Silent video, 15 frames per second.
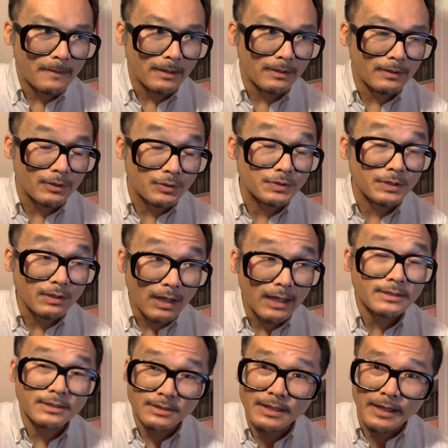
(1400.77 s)
There's a
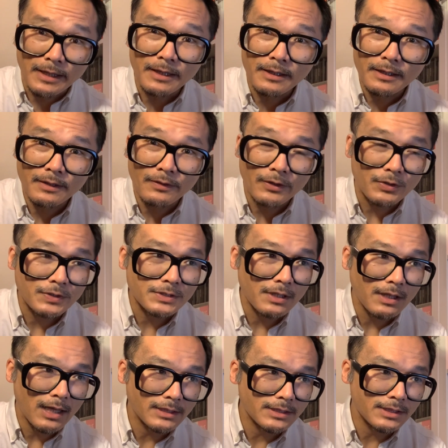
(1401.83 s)
lot to say. There is a
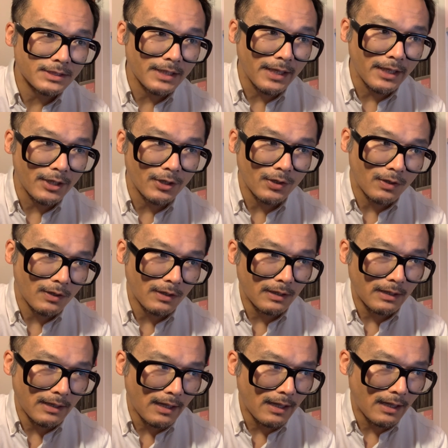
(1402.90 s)
lot to say here,
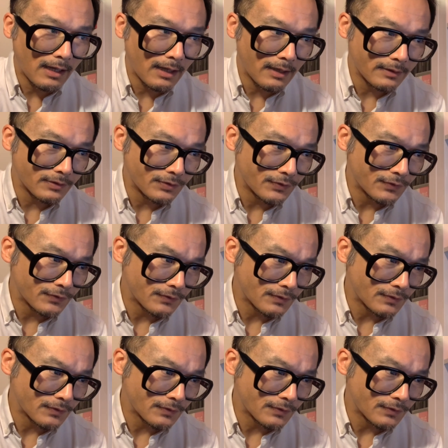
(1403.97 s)
and